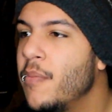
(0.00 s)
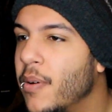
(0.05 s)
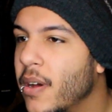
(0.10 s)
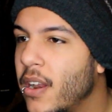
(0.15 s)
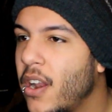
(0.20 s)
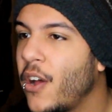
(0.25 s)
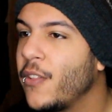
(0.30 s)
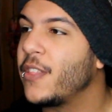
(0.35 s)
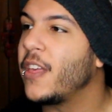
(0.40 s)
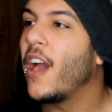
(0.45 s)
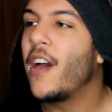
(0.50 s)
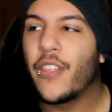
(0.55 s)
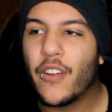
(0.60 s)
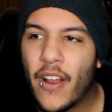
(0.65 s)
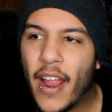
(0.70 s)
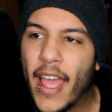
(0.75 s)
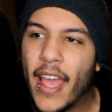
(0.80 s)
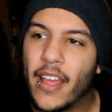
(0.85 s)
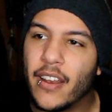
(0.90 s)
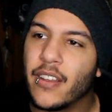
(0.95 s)
but on the other
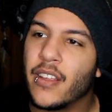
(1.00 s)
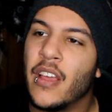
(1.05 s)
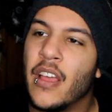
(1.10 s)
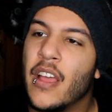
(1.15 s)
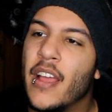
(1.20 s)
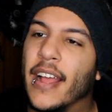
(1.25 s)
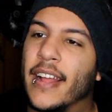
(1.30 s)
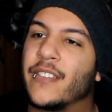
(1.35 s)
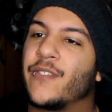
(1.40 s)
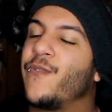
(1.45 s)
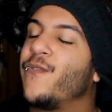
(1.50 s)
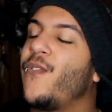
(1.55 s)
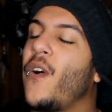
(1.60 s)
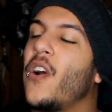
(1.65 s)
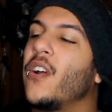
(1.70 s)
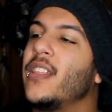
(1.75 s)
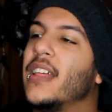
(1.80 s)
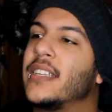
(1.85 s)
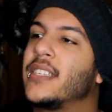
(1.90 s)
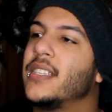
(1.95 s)
hand, it's
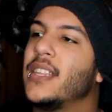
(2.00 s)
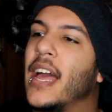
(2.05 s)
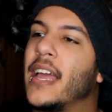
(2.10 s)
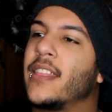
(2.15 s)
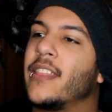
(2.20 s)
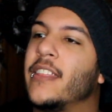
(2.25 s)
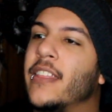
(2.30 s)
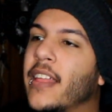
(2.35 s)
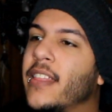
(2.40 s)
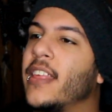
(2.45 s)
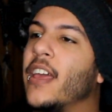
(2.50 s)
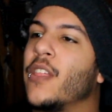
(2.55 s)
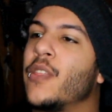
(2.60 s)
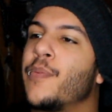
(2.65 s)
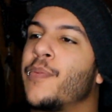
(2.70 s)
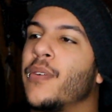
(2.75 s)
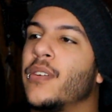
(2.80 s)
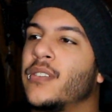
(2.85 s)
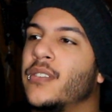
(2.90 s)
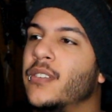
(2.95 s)
far less likely that the other
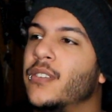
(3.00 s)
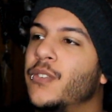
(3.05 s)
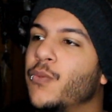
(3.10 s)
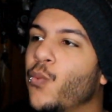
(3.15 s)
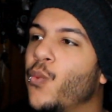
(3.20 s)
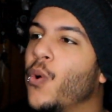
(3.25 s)
person